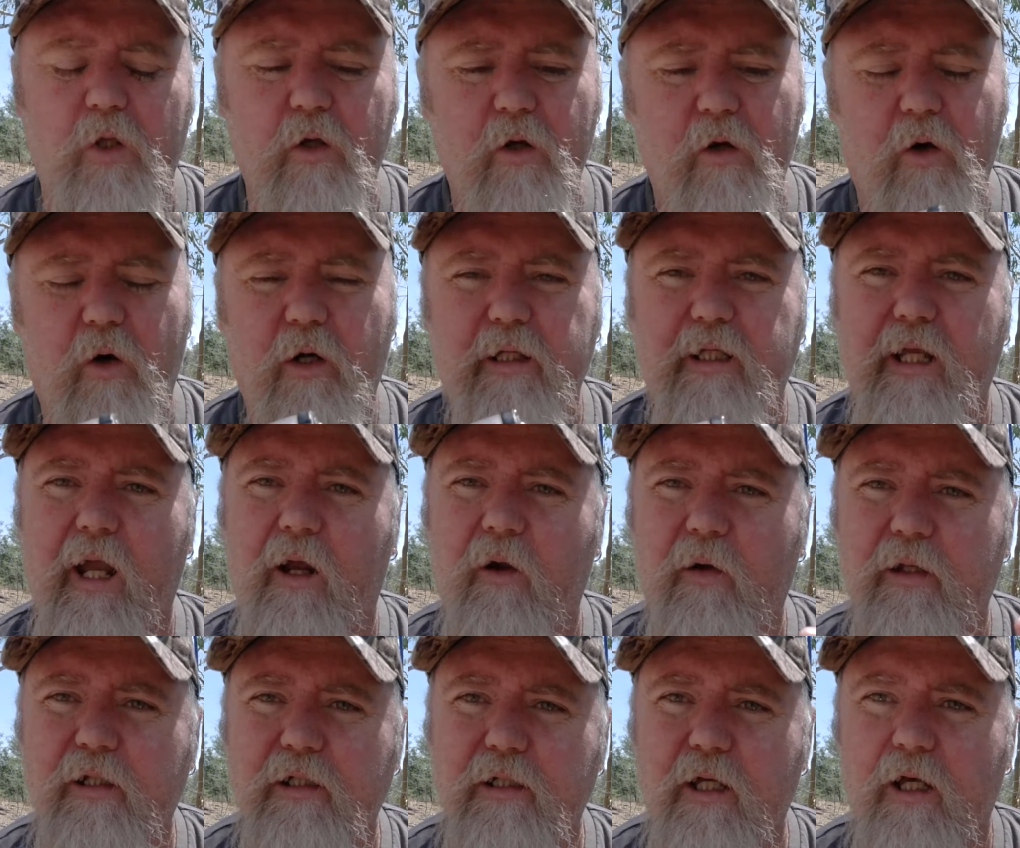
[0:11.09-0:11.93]
I
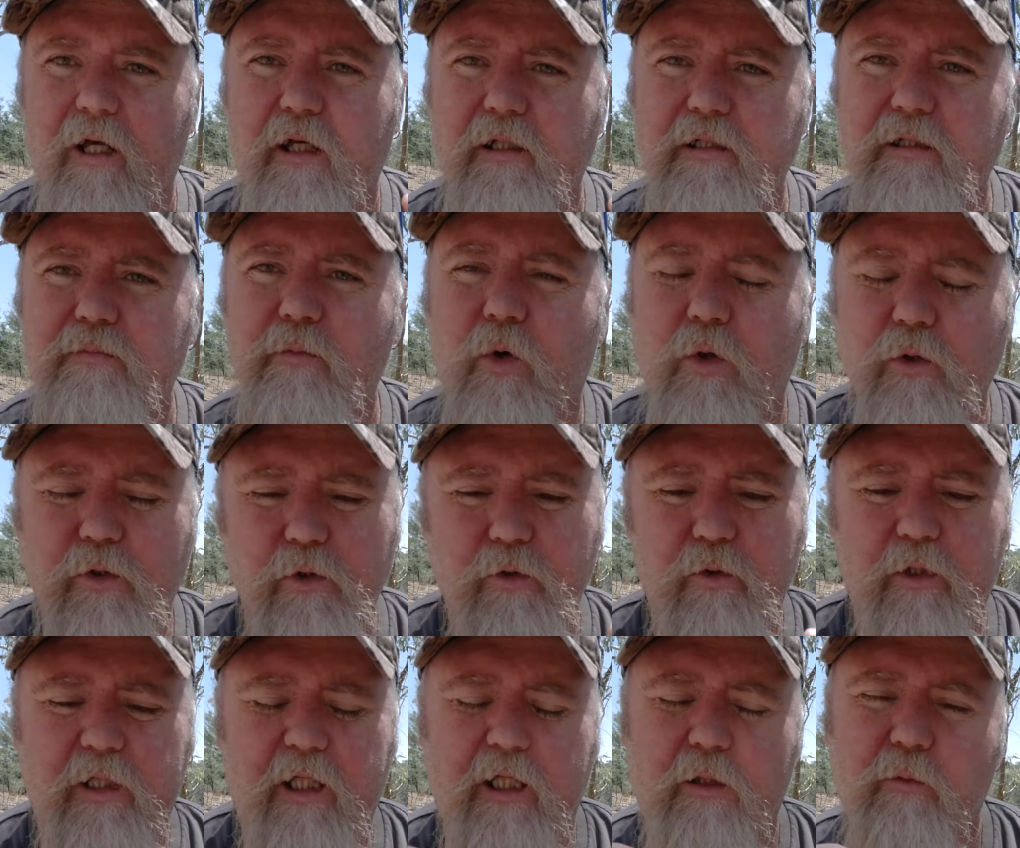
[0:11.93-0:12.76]
carry a small
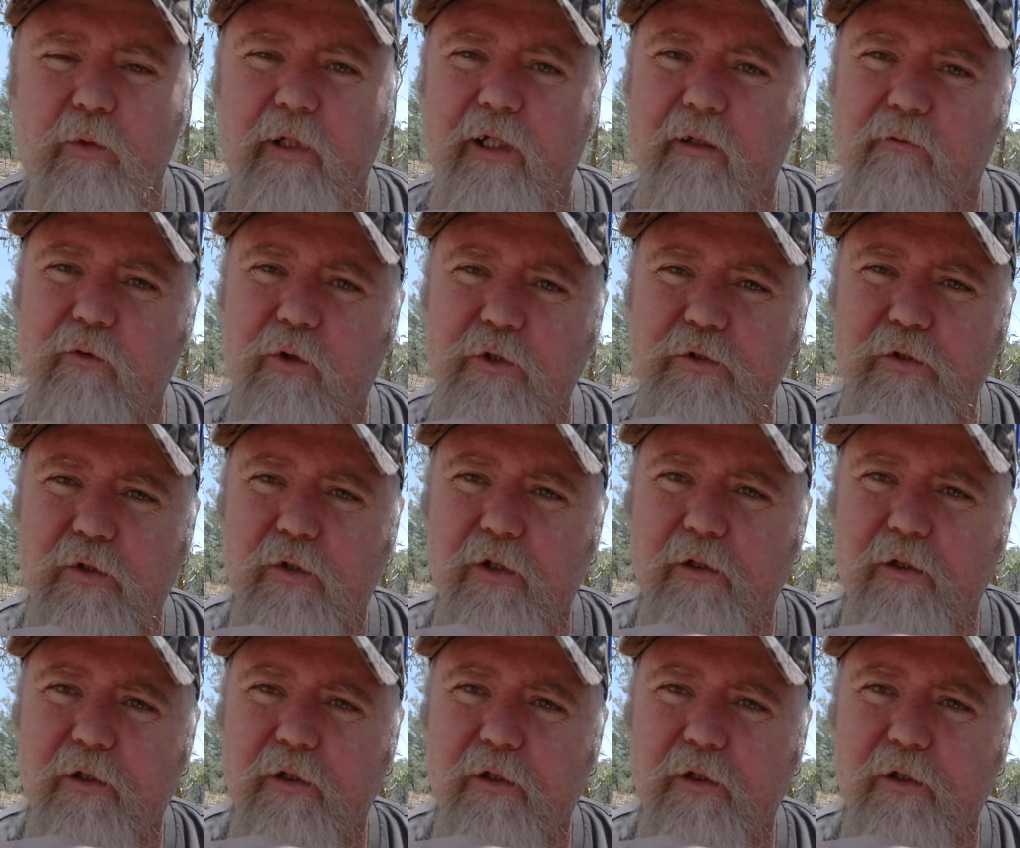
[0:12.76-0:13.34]
little kit whenever I sort